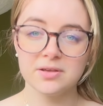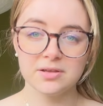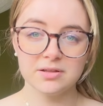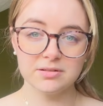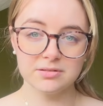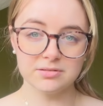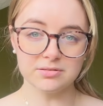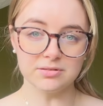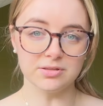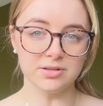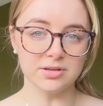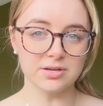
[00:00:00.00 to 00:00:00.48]

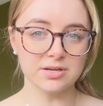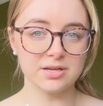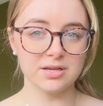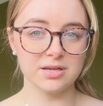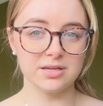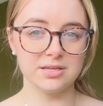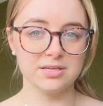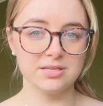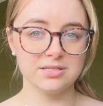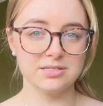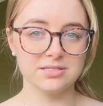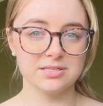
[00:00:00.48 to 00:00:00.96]

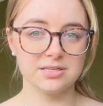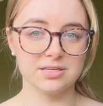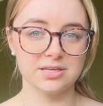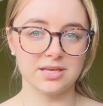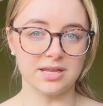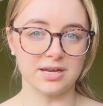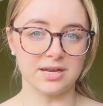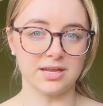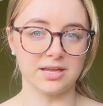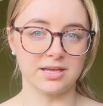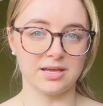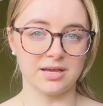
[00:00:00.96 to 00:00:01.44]
look into
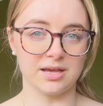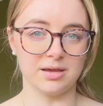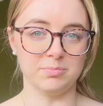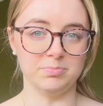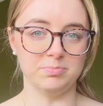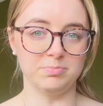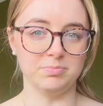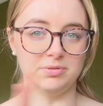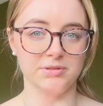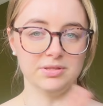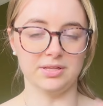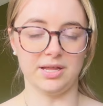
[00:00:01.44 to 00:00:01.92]
getting a
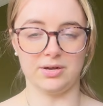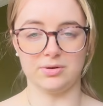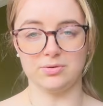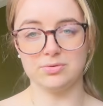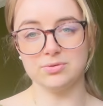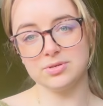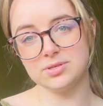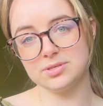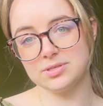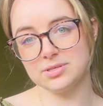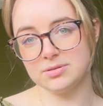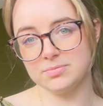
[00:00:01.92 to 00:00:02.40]

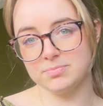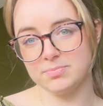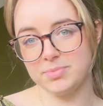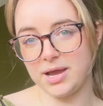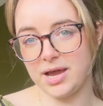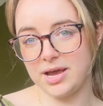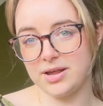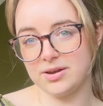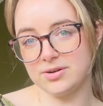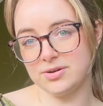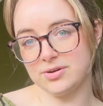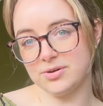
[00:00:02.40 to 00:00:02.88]
blouse
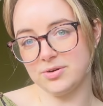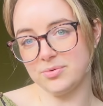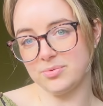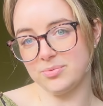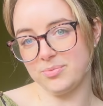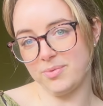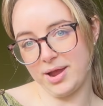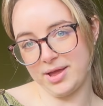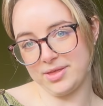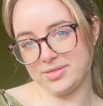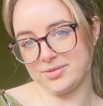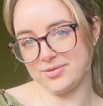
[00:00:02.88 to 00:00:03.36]
pattern
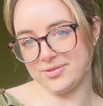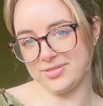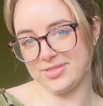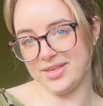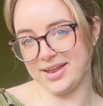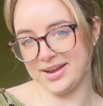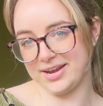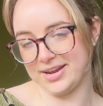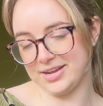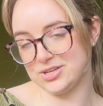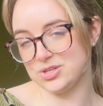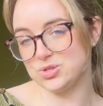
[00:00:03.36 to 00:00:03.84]
rather
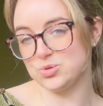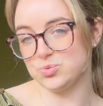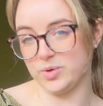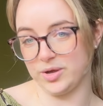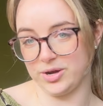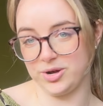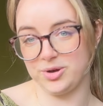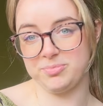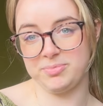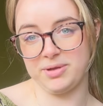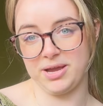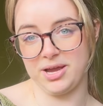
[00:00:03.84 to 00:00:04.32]
than a
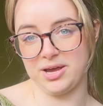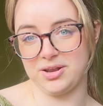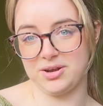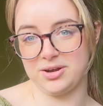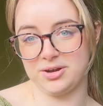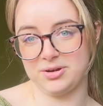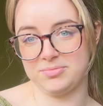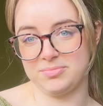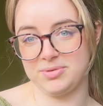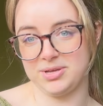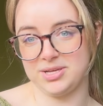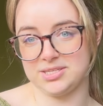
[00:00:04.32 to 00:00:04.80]
sweater
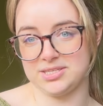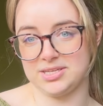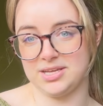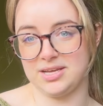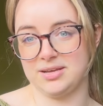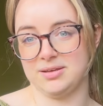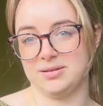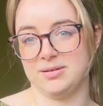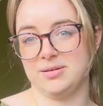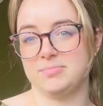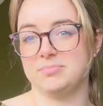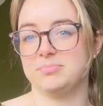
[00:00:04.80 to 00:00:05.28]
pattern, because
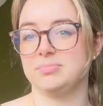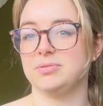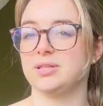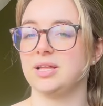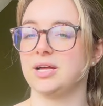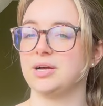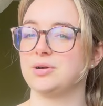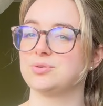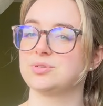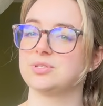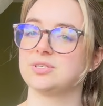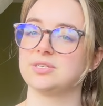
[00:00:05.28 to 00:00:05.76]

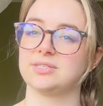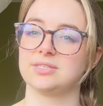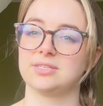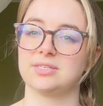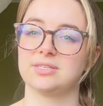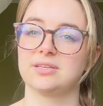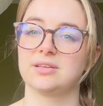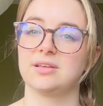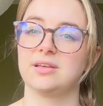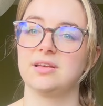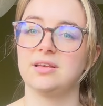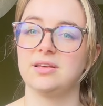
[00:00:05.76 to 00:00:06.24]

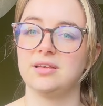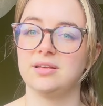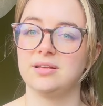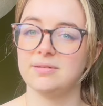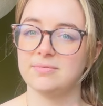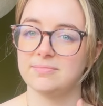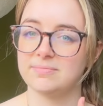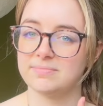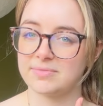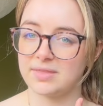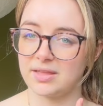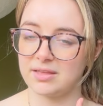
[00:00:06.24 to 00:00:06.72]
blouses,
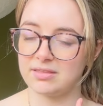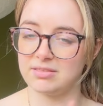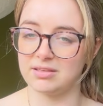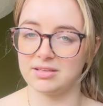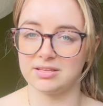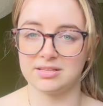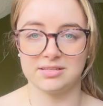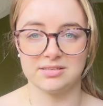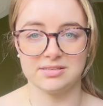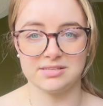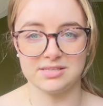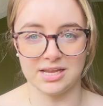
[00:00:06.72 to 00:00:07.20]
I
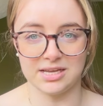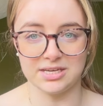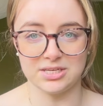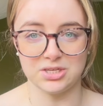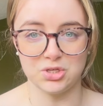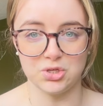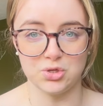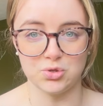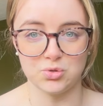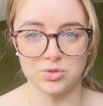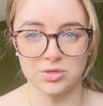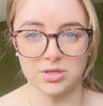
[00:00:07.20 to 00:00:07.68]
think, tend
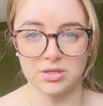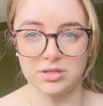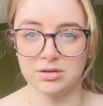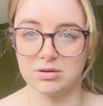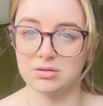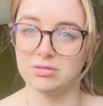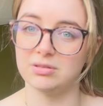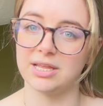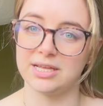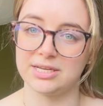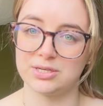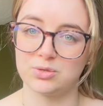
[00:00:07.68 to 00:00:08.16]
to use a
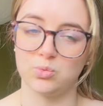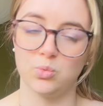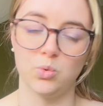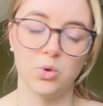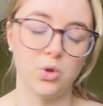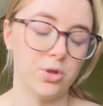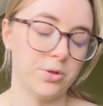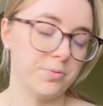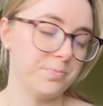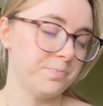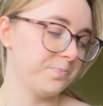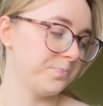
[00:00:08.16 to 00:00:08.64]
little less
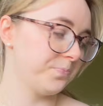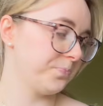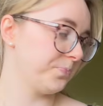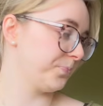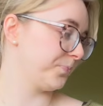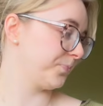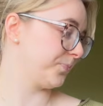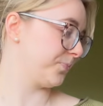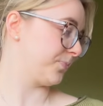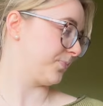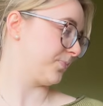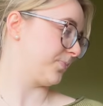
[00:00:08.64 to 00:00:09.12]
wool,
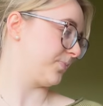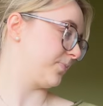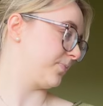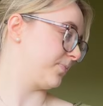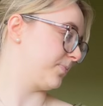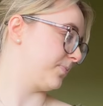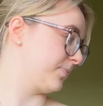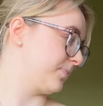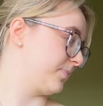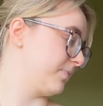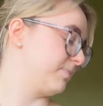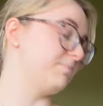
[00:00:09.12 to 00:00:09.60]

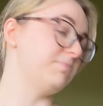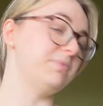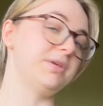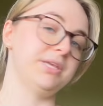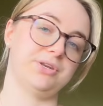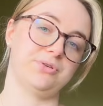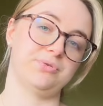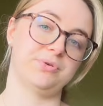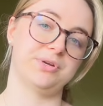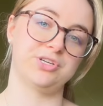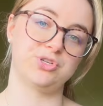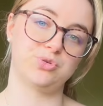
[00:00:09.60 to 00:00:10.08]

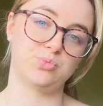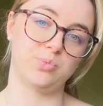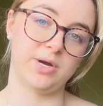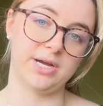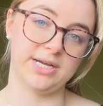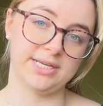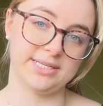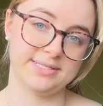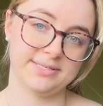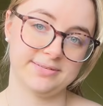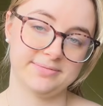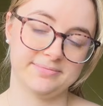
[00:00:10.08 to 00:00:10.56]
meterage
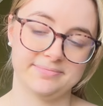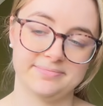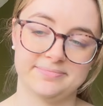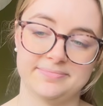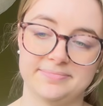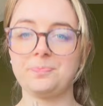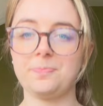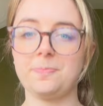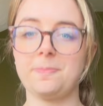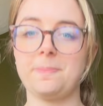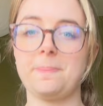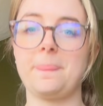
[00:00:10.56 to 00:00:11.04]
wise.
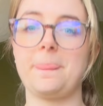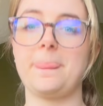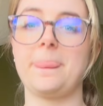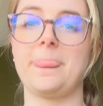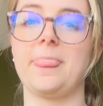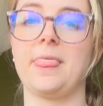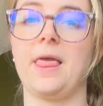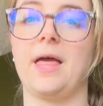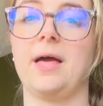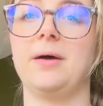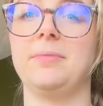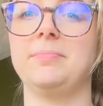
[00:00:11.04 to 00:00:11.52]

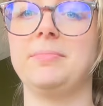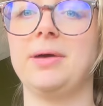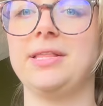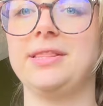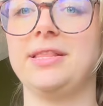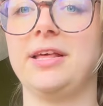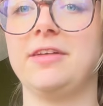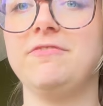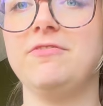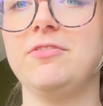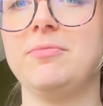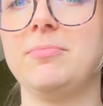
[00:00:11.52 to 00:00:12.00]

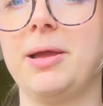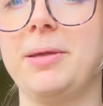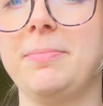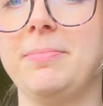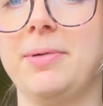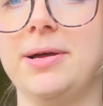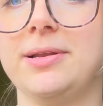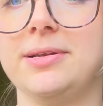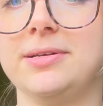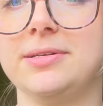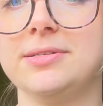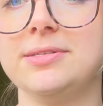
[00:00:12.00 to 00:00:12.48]
And then for my
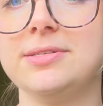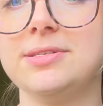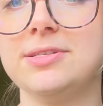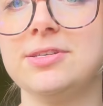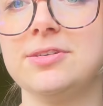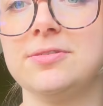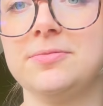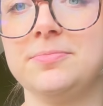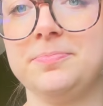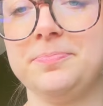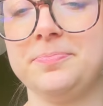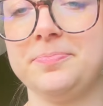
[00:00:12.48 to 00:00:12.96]

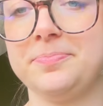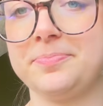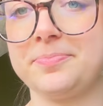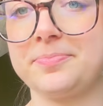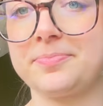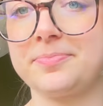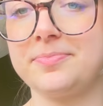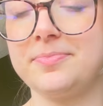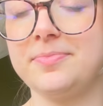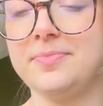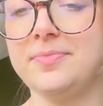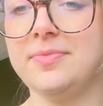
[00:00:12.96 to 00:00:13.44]
buttons,
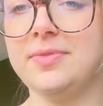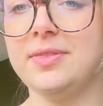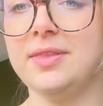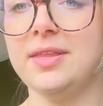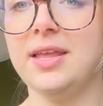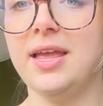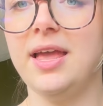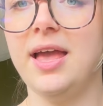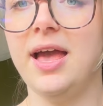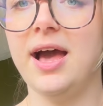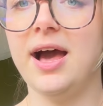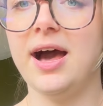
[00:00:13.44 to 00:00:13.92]

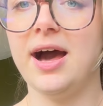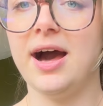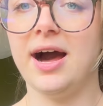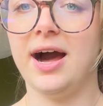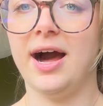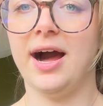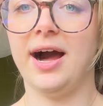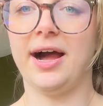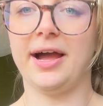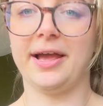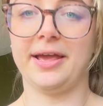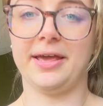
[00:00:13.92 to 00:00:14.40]

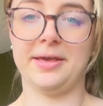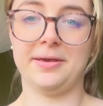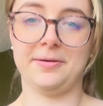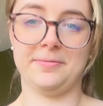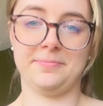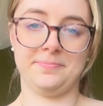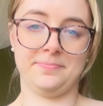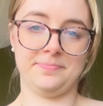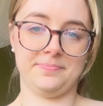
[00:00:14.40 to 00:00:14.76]
I